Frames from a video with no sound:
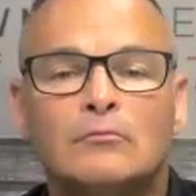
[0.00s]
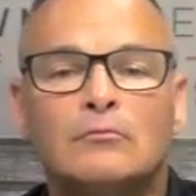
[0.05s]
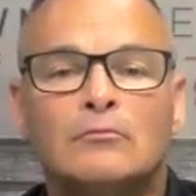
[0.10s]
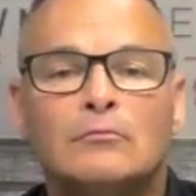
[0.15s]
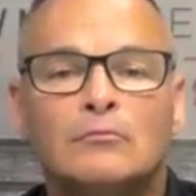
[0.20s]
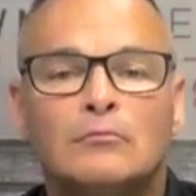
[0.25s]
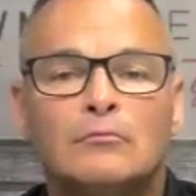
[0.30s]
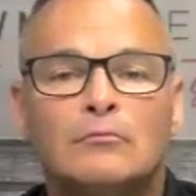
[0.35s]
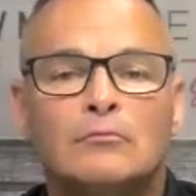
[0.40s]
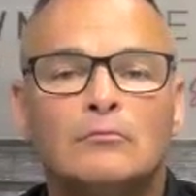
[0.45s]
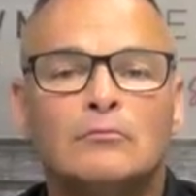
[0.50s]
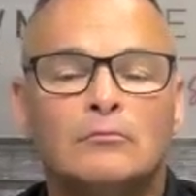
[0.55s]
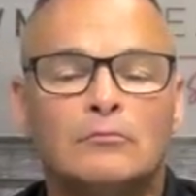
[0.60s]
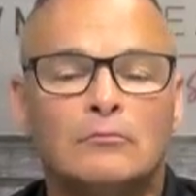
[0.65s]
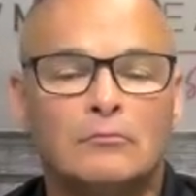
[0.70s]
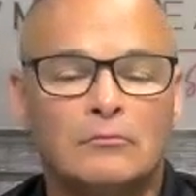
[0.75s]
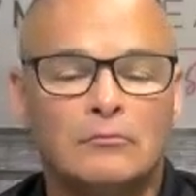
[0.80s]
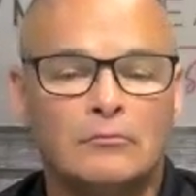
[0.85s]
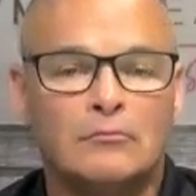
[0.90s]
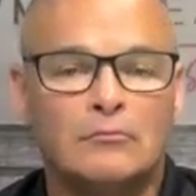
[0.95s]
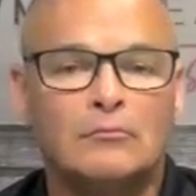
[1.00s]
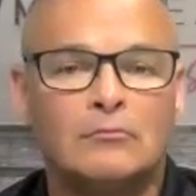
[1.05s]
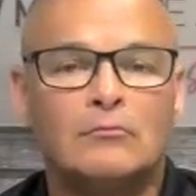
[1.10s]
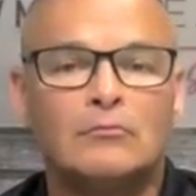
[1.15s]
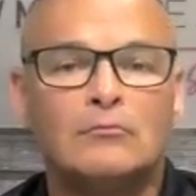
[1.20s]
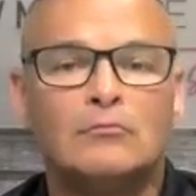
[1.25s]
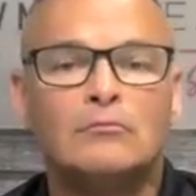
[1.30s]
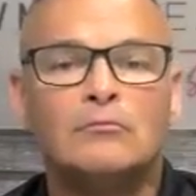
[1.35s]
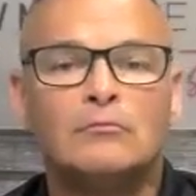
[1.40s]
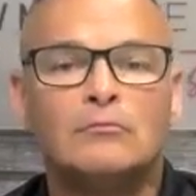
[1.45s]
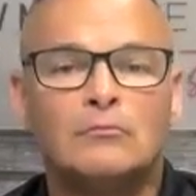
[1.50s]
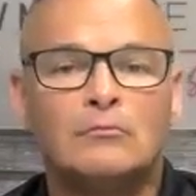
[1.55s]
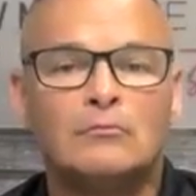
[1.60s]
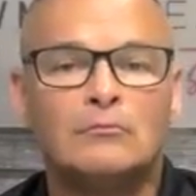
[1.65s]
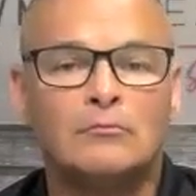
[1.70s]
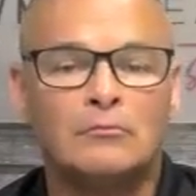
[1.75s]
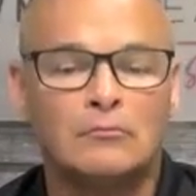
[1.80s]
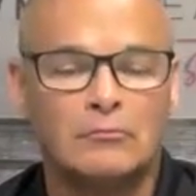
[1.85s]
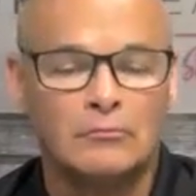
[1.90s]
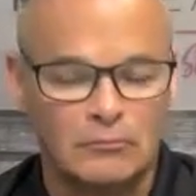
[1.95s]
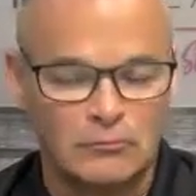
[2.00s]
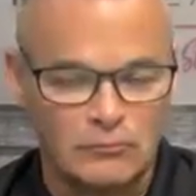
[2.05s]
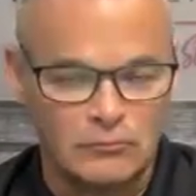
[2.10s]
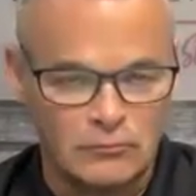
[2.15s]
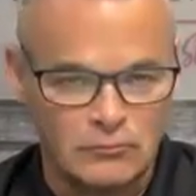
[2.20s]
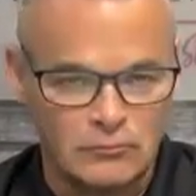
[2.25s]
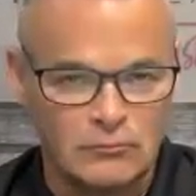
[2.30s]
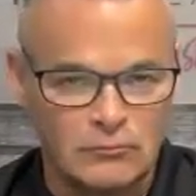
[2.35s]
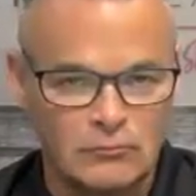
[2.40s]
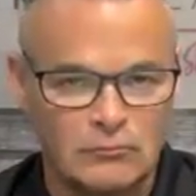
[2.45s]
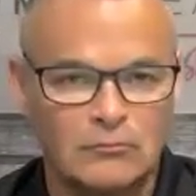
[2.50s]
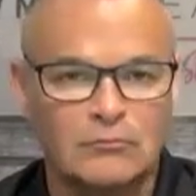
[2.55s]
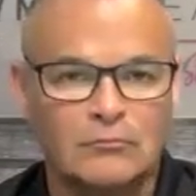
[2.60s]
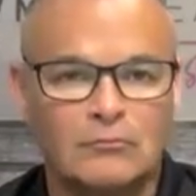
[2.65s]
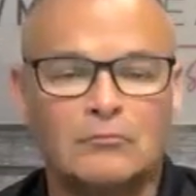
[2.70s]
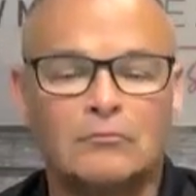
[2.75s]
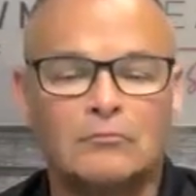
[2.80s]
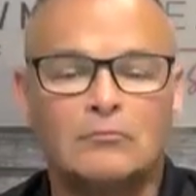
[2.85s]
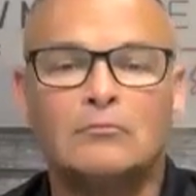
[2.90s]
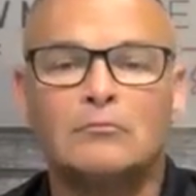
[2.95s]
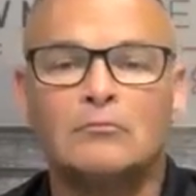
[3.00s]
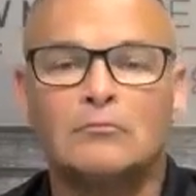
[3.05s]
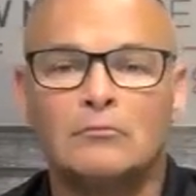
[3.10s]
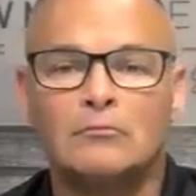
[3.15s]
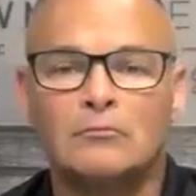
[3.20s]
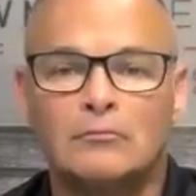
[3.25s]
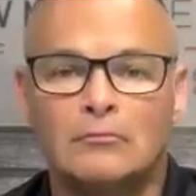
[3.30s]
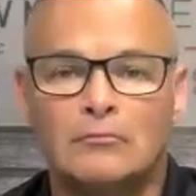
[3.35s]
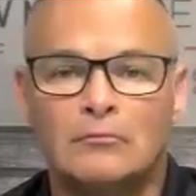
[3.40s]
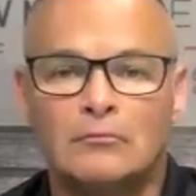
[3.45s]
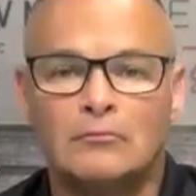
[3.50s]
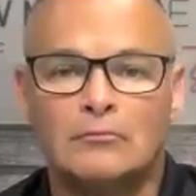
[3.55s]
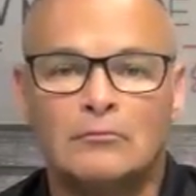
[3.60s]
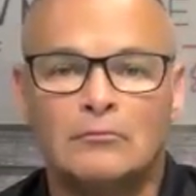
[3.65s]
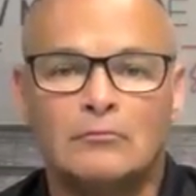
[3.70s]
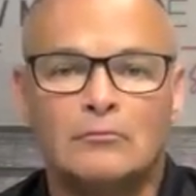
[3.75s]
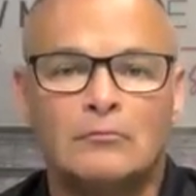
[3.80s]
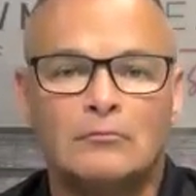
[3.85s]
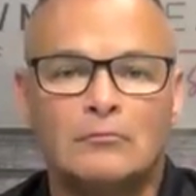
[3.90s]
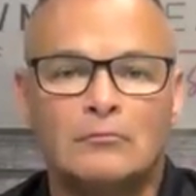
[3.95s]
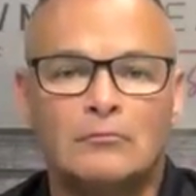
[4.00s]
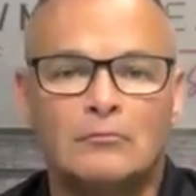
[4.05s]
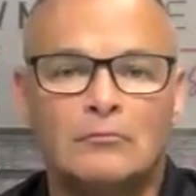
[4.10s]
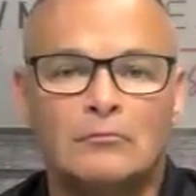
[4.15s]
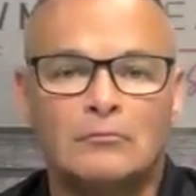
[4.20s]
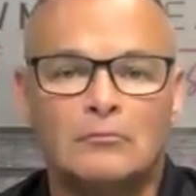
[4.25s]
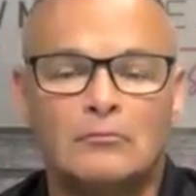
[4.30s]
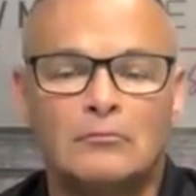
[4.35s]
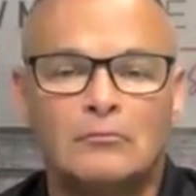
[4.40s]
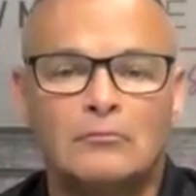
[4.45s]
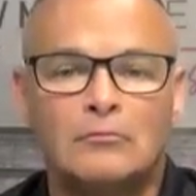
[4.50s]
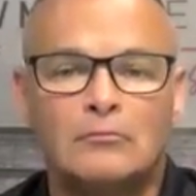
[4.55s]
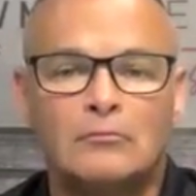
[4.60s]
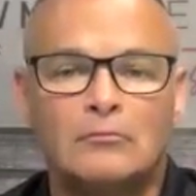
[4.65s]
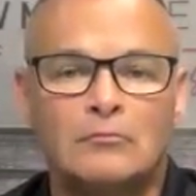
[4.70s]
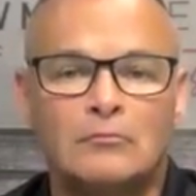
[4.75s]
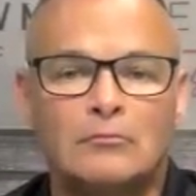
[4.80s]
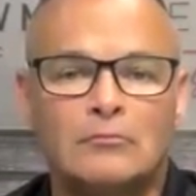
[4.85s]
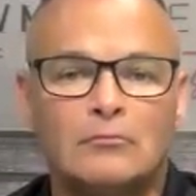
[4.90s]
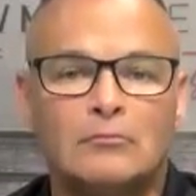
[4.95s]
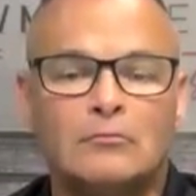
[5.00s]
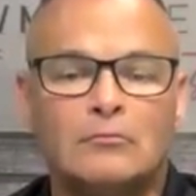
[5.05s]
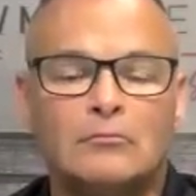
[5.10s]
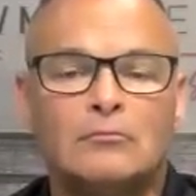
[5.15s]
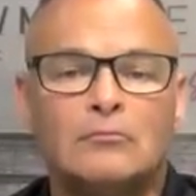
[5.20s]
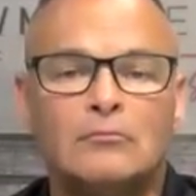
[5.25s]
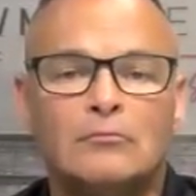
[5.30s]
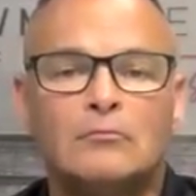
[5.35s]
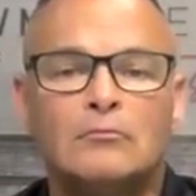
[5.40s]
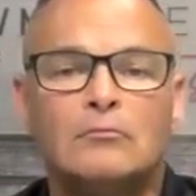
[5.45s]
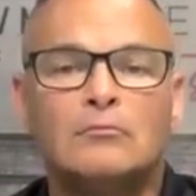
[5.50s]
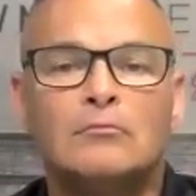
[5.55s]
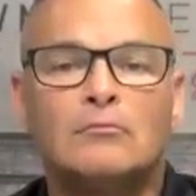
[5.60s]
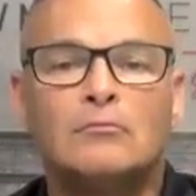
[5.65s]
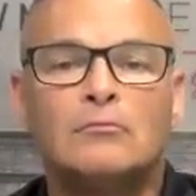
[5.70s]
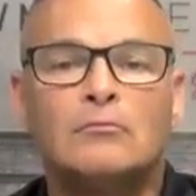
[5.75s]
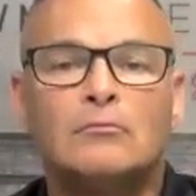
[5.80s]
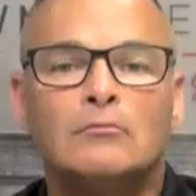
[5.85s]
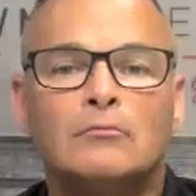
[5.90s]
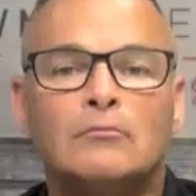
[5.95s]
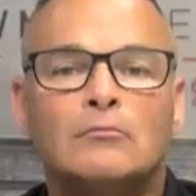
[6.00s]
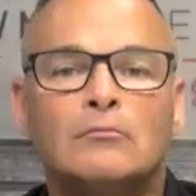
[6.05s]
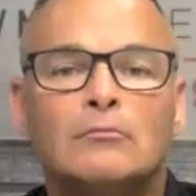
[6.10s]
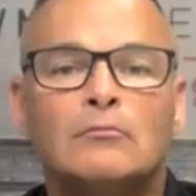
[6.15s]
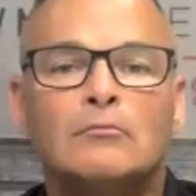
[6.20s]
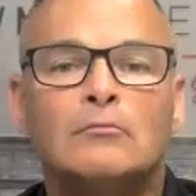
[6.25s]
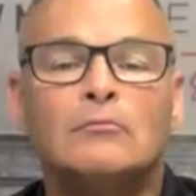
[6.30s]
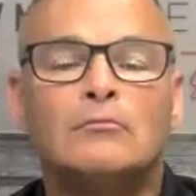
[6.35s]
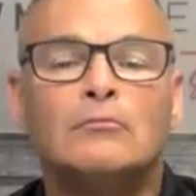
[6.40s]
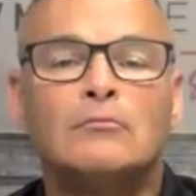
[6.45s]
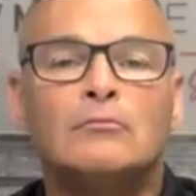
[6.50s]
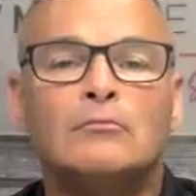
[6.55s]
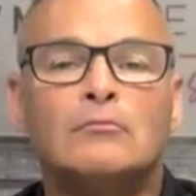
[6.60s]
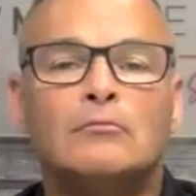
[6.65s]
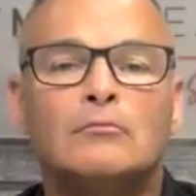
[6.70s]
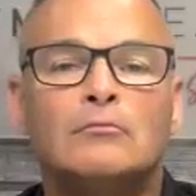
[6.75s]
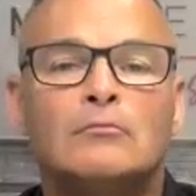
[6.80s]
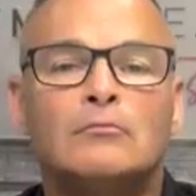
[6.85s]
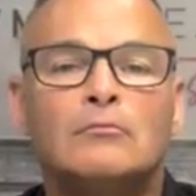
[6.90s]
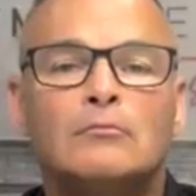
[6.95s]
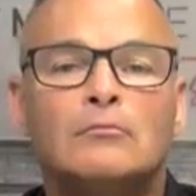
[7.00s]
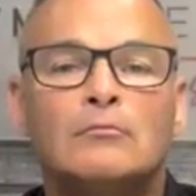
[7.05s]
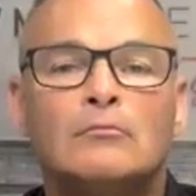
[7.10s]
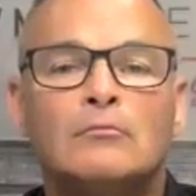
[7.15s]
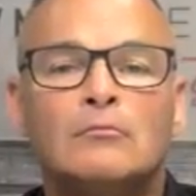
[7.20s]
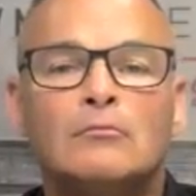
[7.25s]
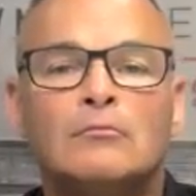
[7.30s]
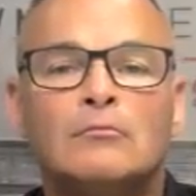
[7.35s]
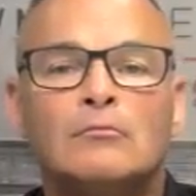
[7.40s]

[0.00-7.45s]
The person shown says nothing.